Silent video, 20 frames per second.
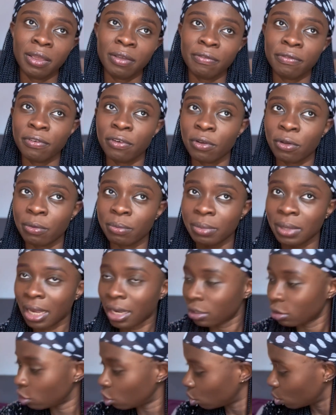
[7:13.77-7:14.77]
from
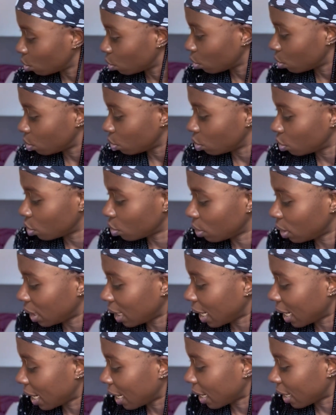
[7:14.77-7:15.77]
that June,
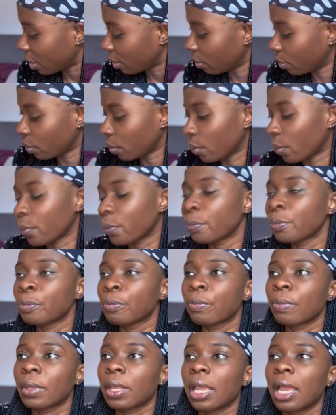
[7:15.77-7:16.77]
July, you know,
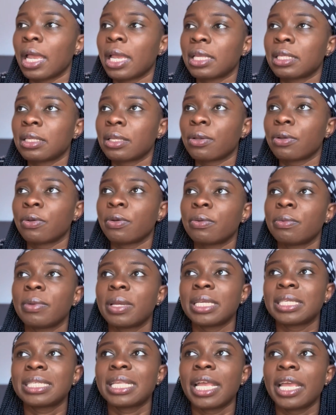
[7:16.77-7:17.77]
and uh,
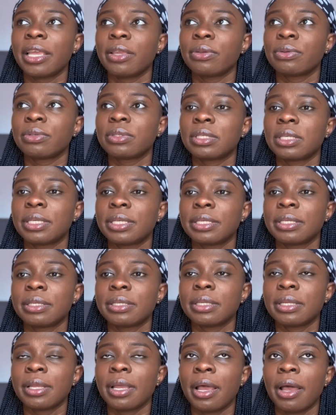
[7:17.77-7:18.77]
I started
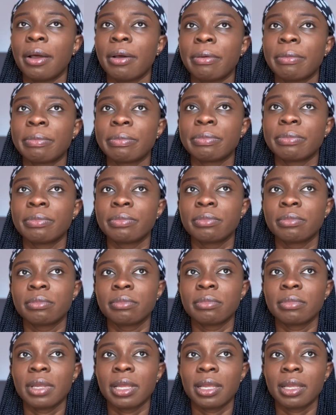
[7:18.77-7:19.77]
using, um,
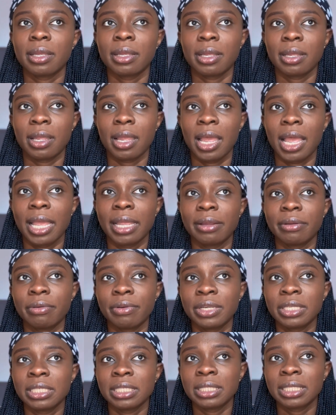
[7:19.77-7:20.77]
I
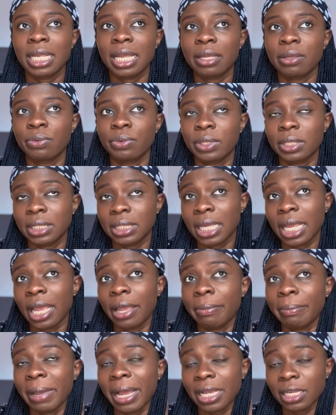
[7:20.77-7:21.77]
registered with
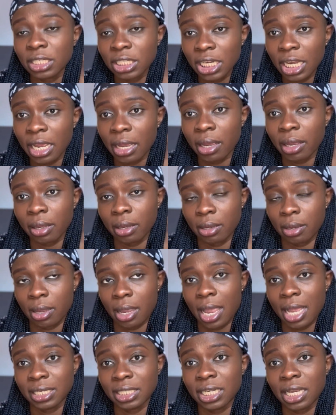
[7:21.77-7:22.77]
um, Archer,
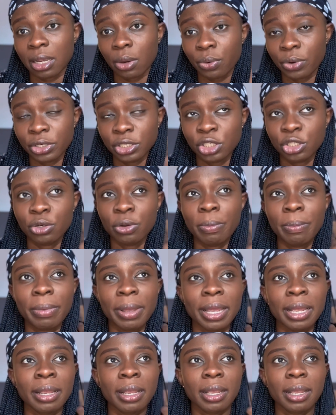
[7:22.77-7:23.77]
Archer Question
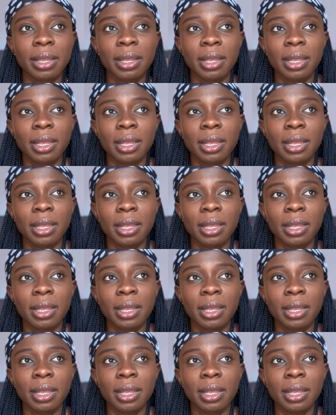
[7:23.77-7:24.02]
Bank